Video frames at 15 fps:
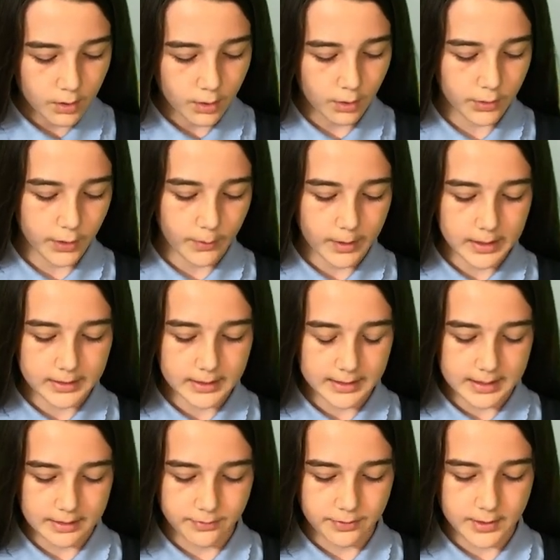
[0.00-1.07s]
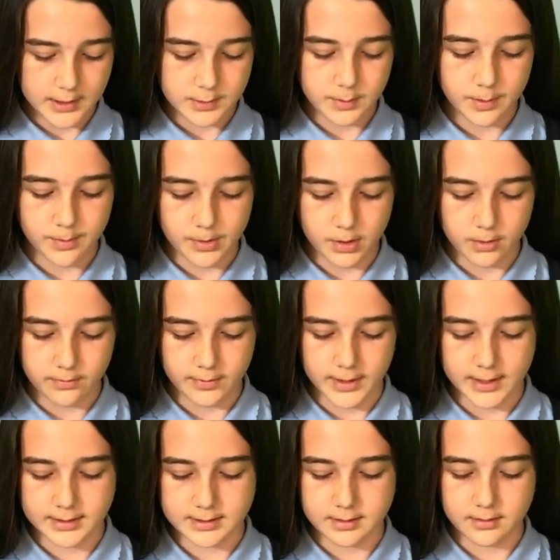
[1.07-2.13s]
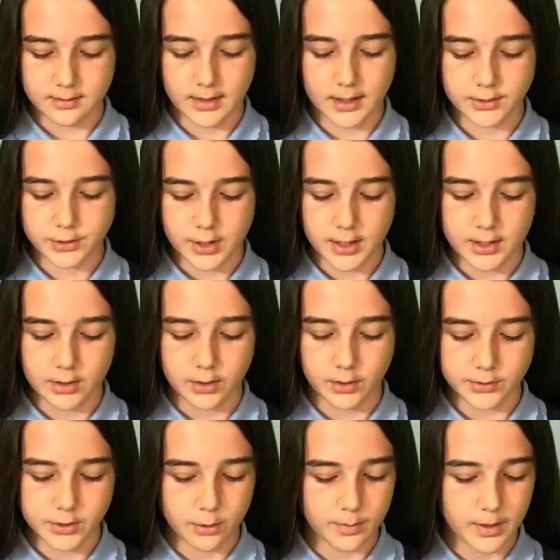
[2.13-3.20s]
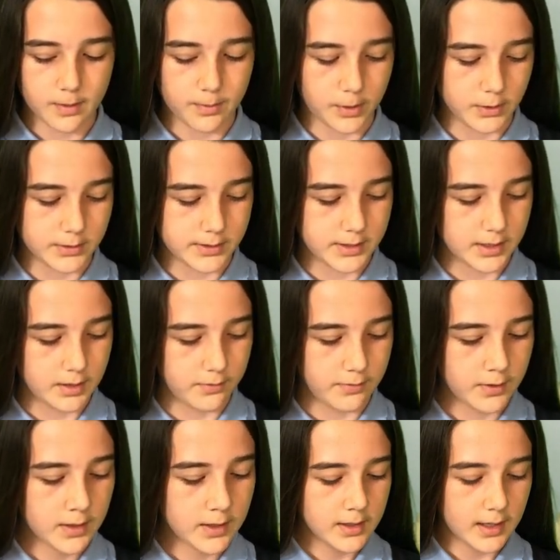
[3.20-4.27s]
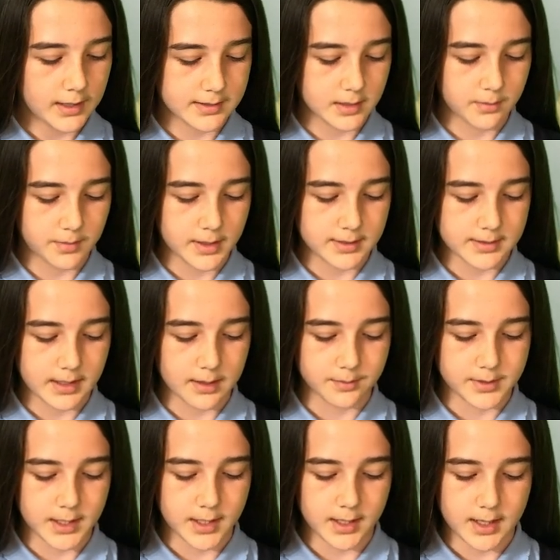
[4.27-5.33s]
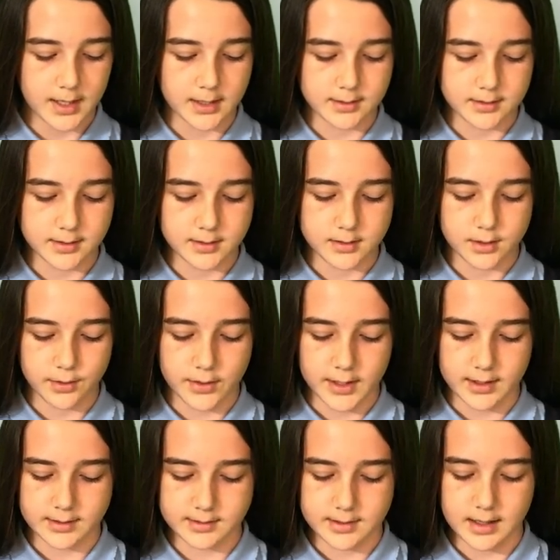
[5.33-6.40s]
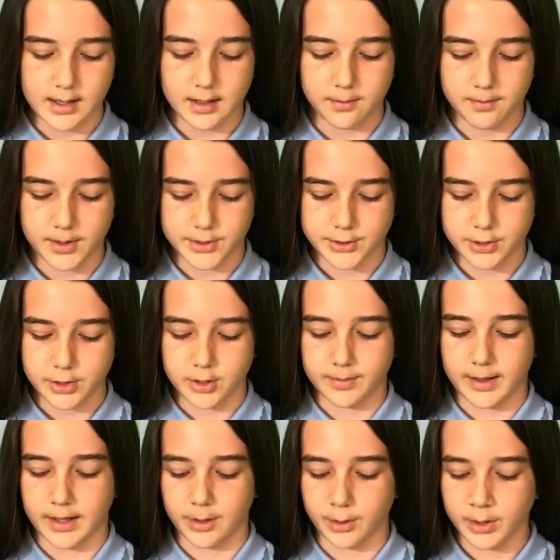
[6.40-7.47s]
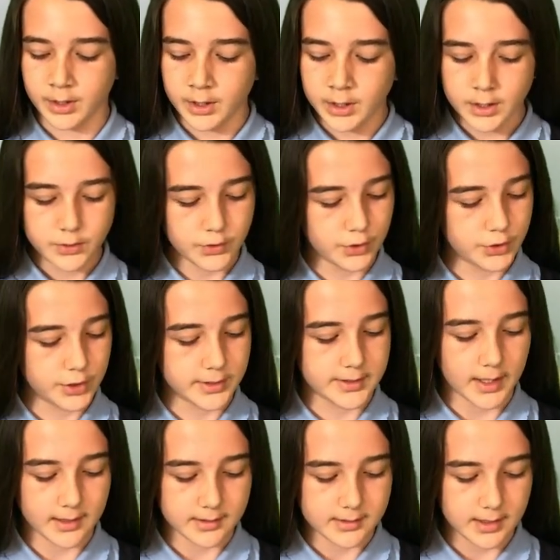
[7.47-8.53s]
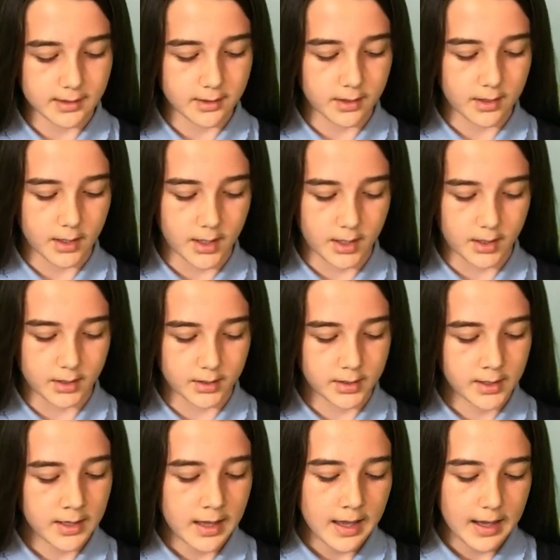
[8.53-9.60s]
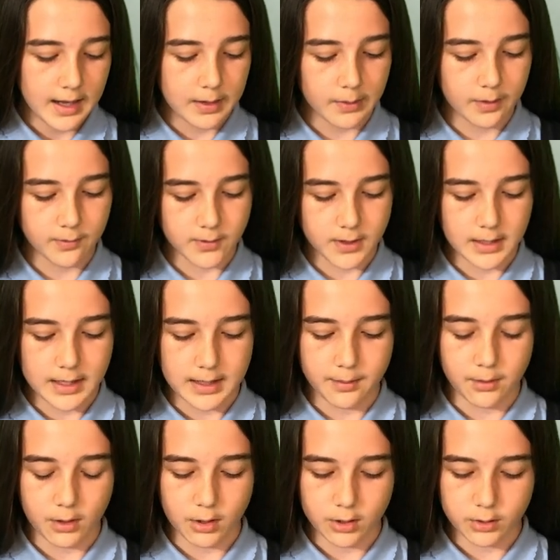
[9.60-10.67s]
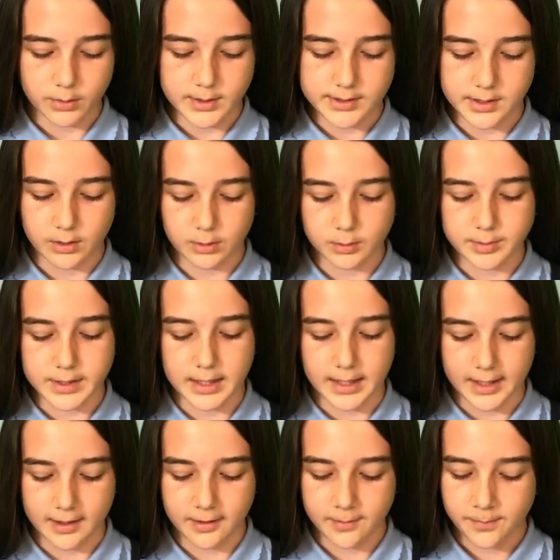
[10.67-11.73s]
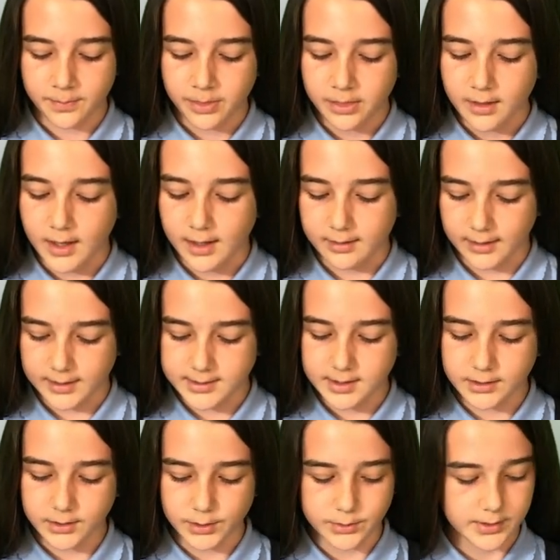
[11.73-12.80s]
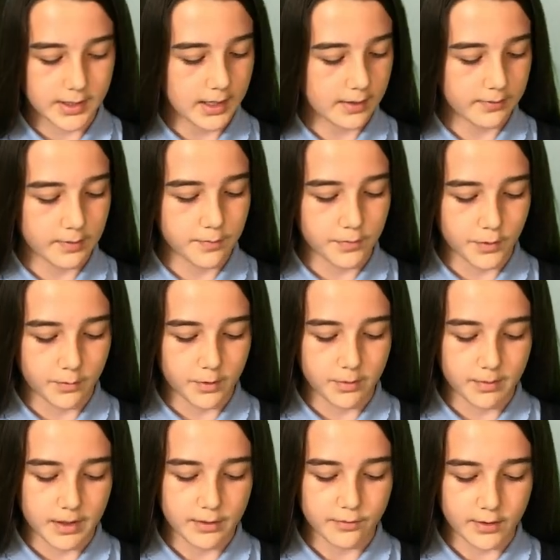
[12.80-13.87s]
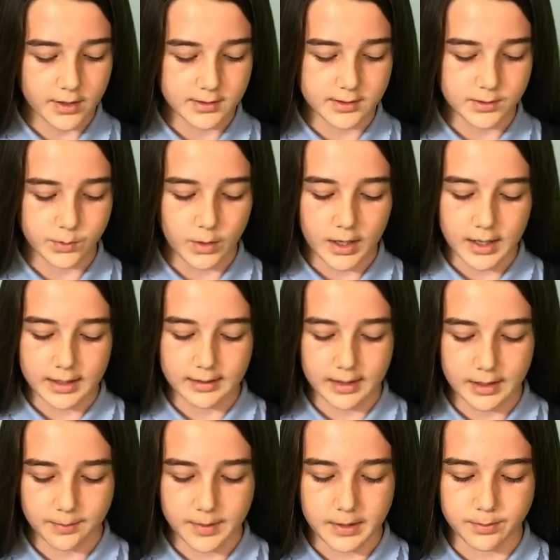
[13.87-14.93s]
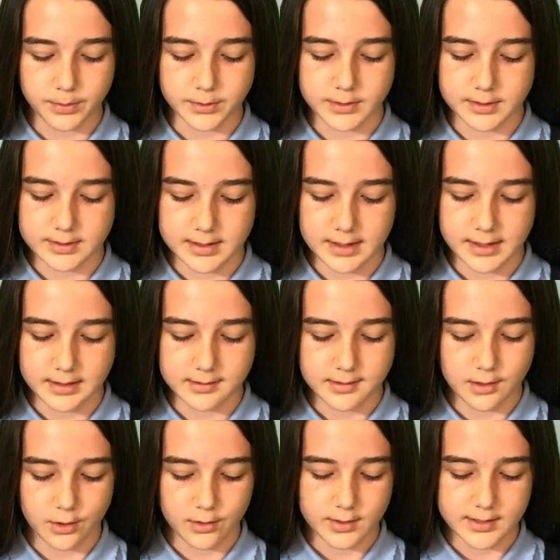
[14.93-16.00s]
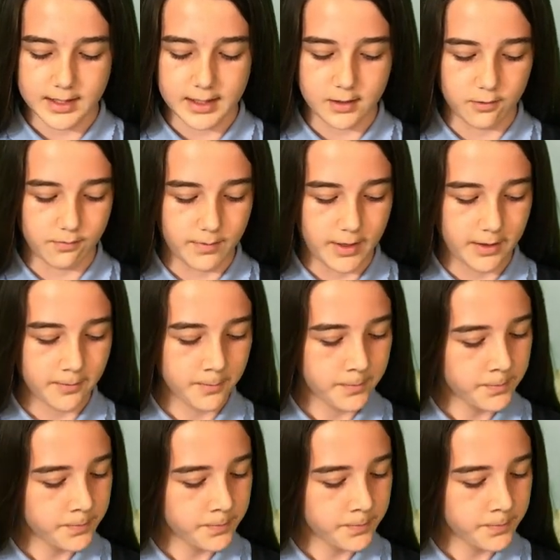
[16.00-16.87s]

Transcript: Although I like everything to be perfect, that trait can also be a positive, as it means I am dedicated to things I am passionate about, such as dancing and art. However, I'm not always so uptight. Letting loose and having fun with my friends is what I like people to see as the other side of me.